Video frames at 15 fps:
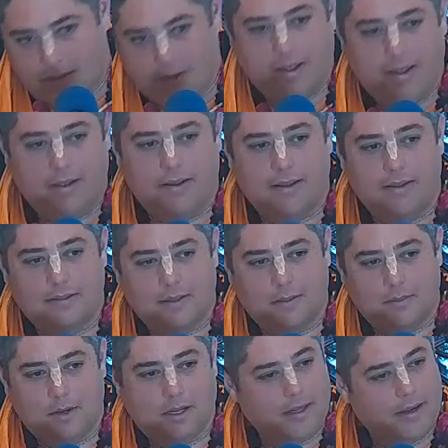okay, you get
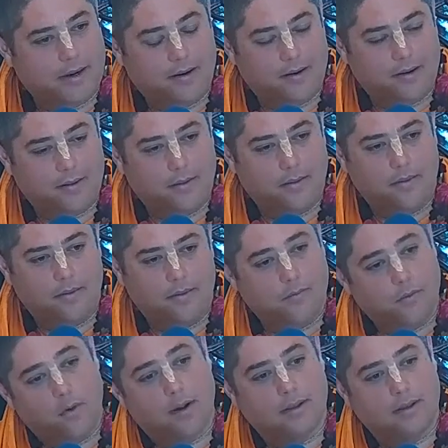some clear
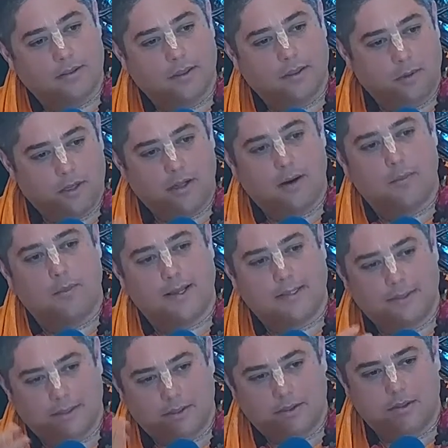voice, some clear
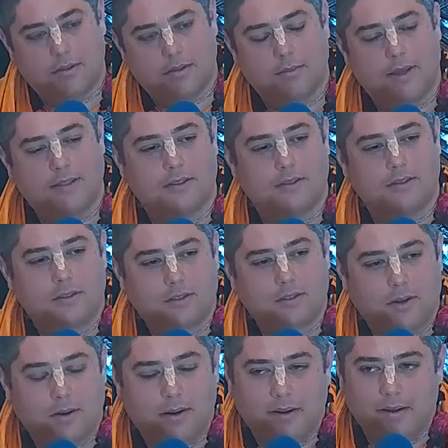message, messages
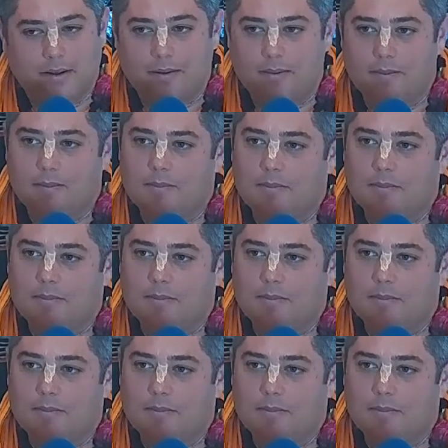going on,